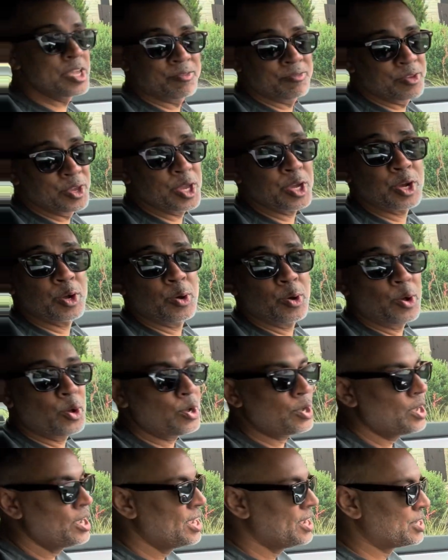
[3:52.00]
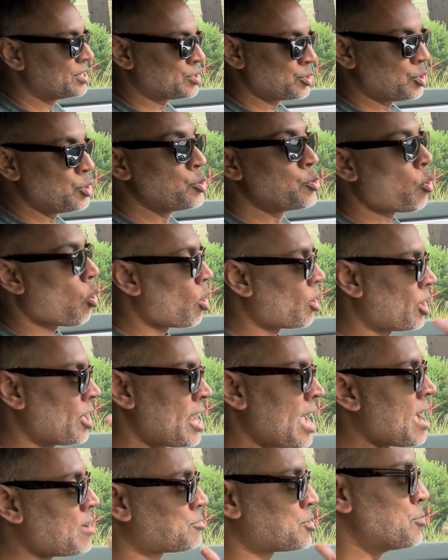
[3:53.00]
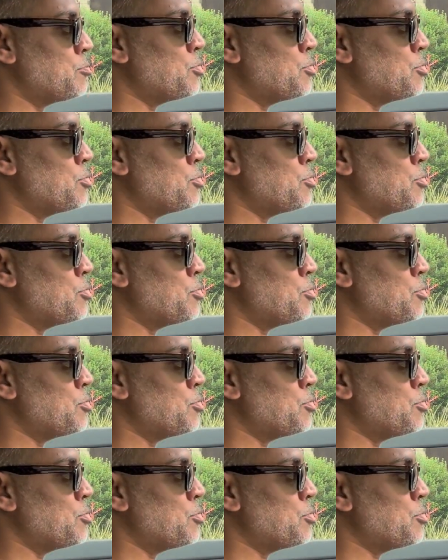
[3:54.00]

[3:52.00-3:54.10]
vehicle. So you are gonna have some